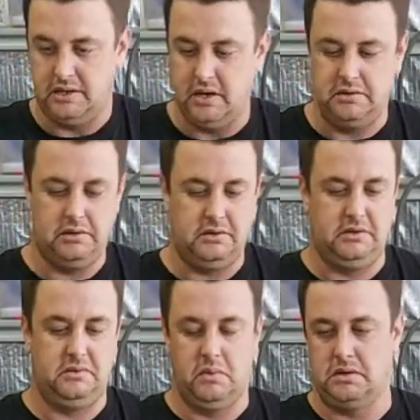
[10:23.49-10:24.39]
So it's
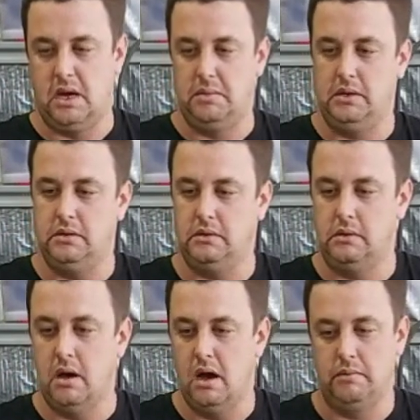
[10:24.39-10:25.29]
just something he's
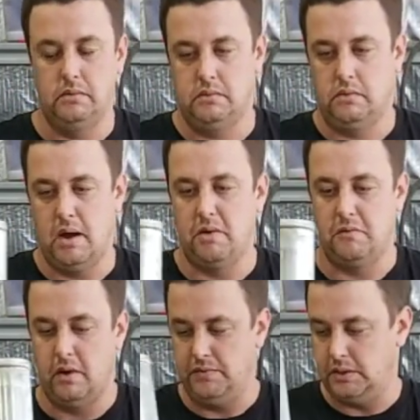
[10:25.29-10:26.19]
grabbed
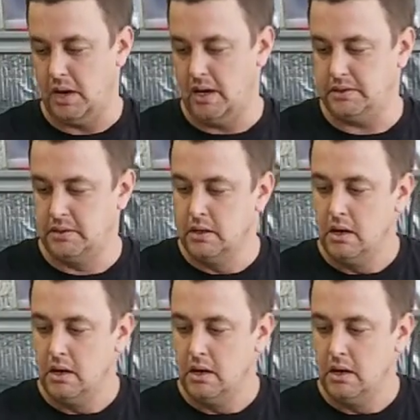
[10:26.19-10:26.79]
off one of his mates.